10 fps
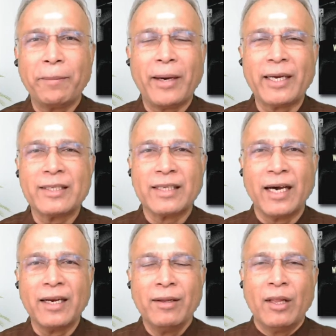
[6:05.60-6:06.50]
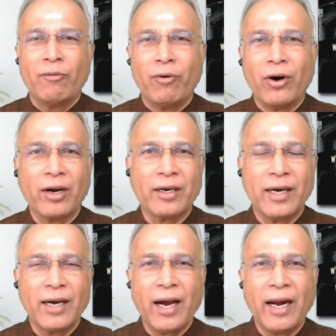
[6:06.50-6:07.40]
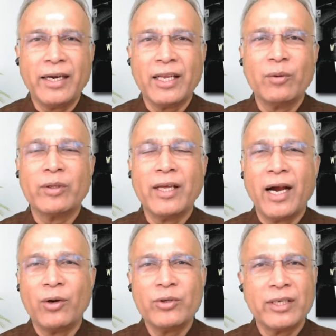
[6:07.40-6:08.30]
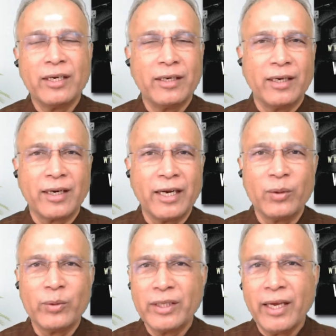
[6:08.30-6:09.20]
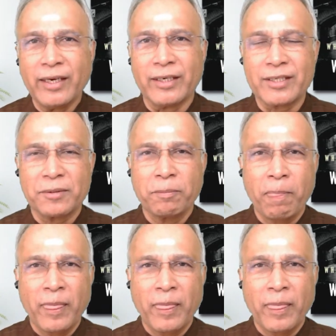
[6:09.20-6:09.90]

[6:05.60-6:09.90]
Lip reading: at Pakistan for hunting with the hounds and running with the hares.